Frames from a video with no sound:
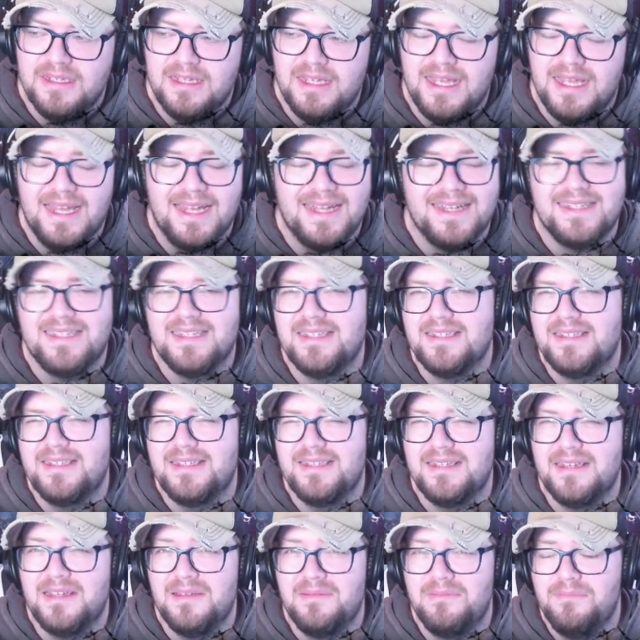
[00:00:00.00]
at
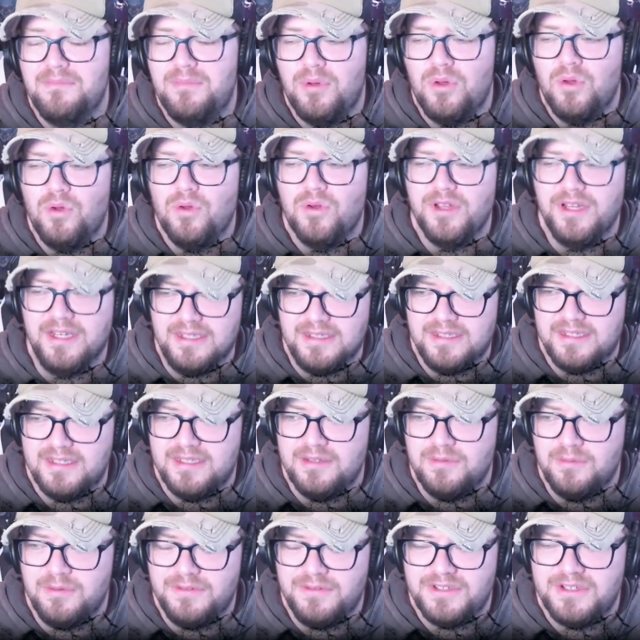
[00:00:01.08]
some point.
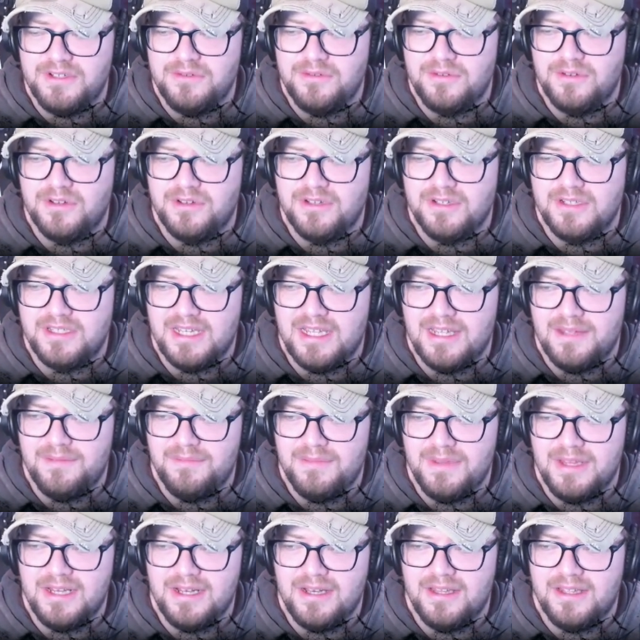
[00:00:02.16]
We've still got
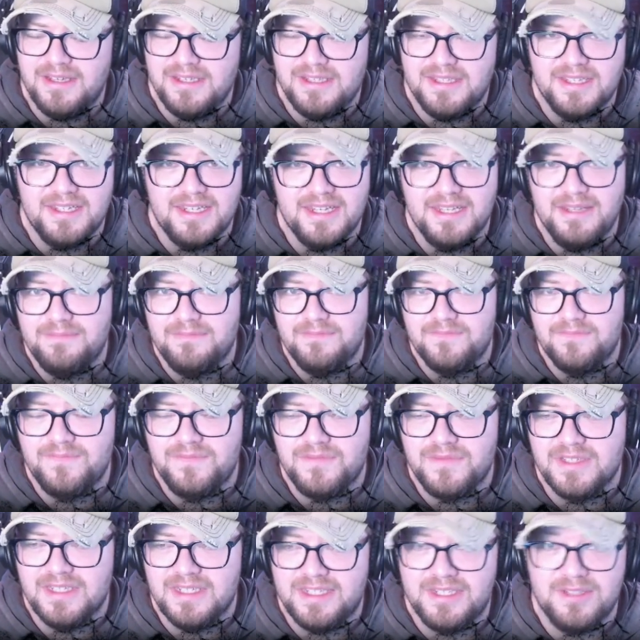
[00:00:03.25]
It Lies the Deep,
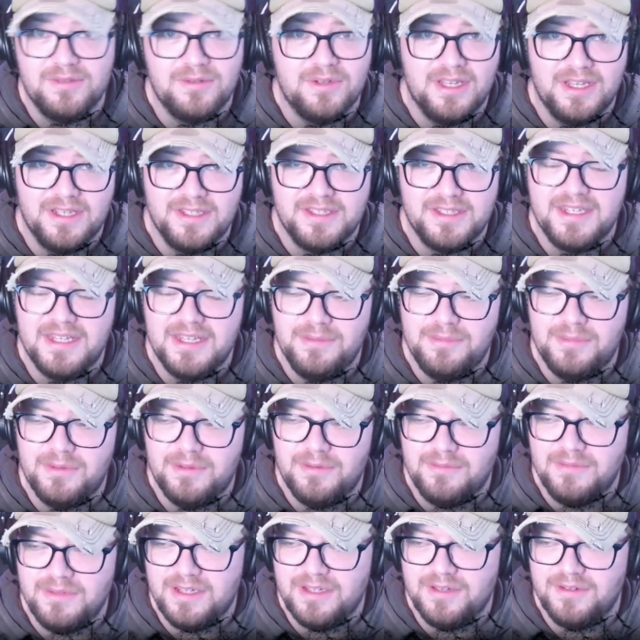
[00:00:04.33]
still Lies the Deep
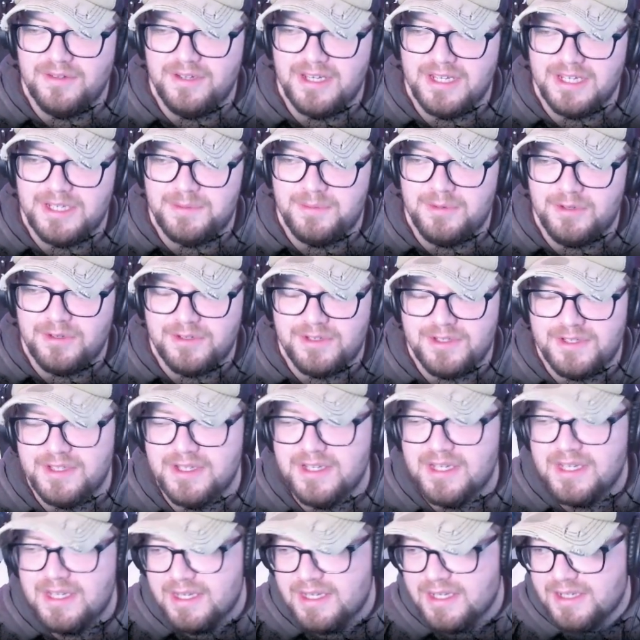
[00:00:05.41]
on Xbox
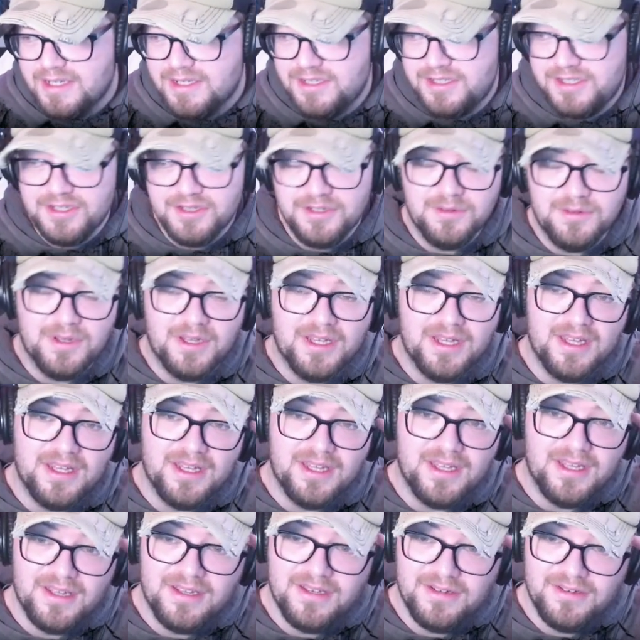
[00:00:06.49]

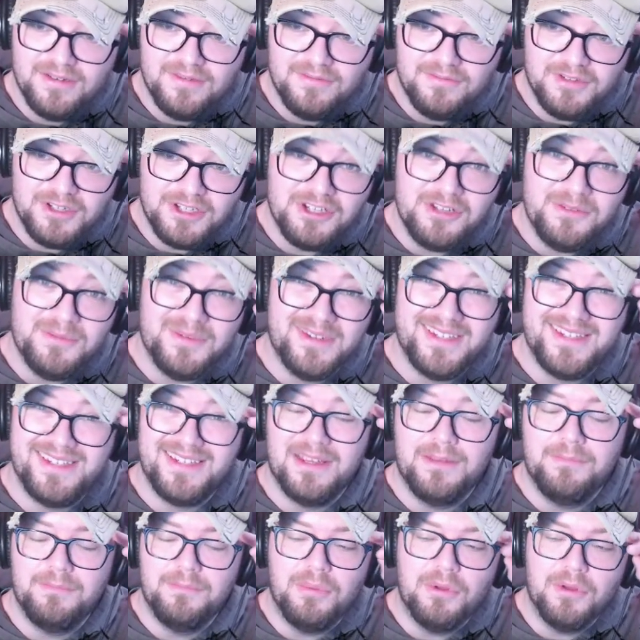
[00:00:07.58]
to resume at
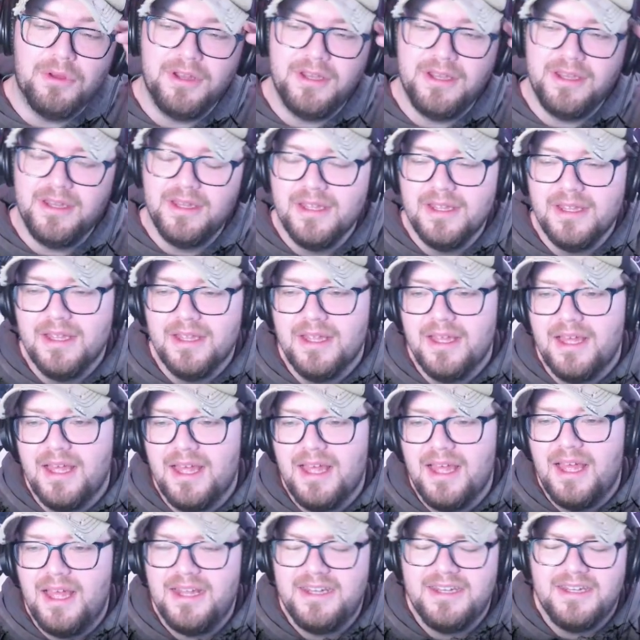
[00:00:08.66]
some point.
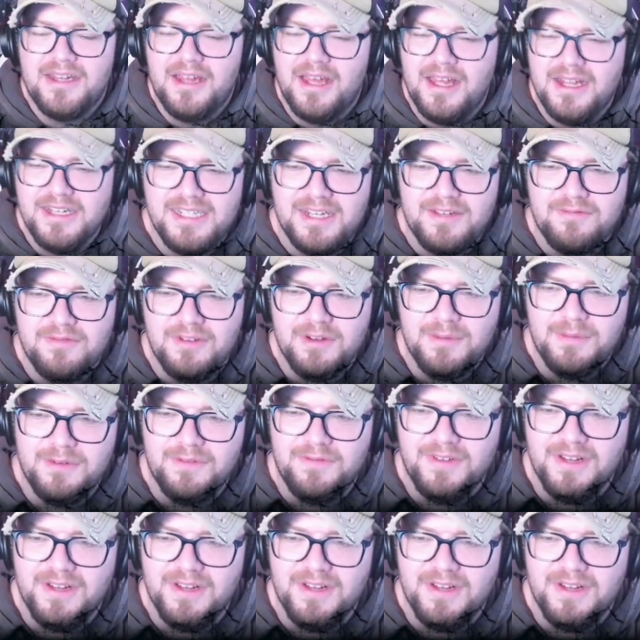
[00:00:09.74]
I don't know. I just haven't really been